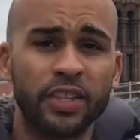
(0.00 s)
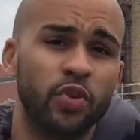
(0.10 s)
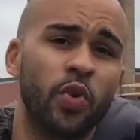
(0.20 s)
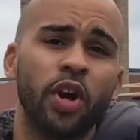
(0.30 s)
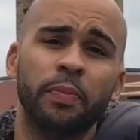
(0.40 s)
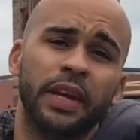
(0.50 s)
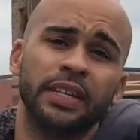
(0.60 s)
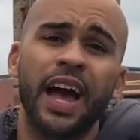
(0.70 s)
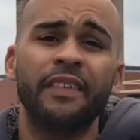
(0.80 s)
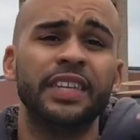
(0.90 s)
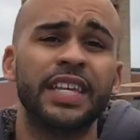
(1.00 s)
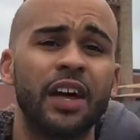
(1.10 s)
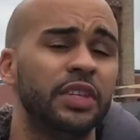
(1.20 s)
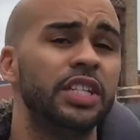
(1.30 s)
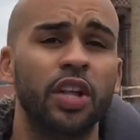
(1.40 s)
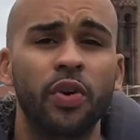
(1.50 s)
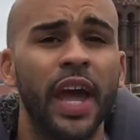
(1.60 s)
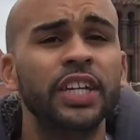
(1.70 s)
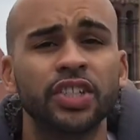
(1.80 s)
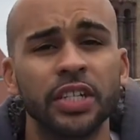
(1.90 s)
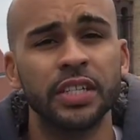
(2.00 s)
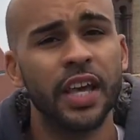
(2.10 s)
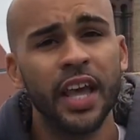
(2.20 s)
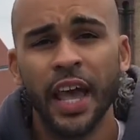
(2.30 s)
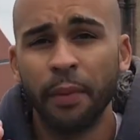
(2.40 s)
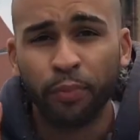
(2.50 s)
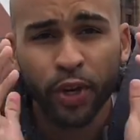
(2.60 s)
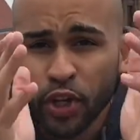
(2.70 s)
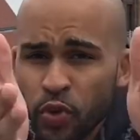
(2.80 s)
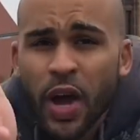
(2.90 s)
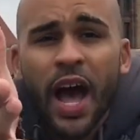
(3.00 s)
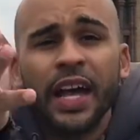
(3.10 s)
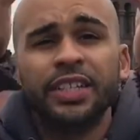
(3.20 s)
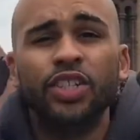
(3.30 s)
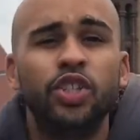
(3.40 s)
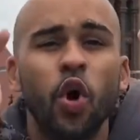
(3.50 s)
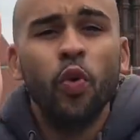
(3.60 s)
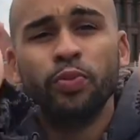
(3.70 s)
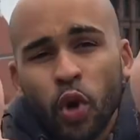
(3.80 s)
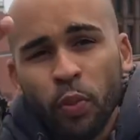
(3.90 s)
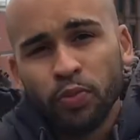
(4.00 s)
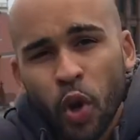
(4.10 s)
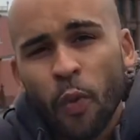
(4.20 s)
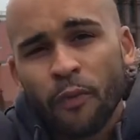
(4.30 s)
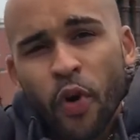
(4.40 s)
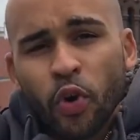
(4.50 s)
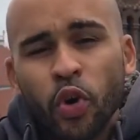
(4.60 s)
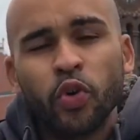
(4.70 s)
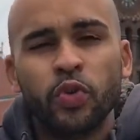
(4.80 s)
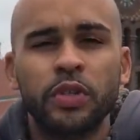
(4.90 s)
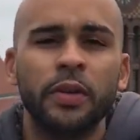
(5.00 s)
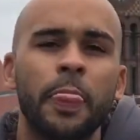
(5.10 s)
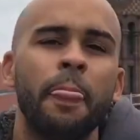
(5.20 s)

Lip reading: to work because I have to scout these locations and bring you guys dope photos.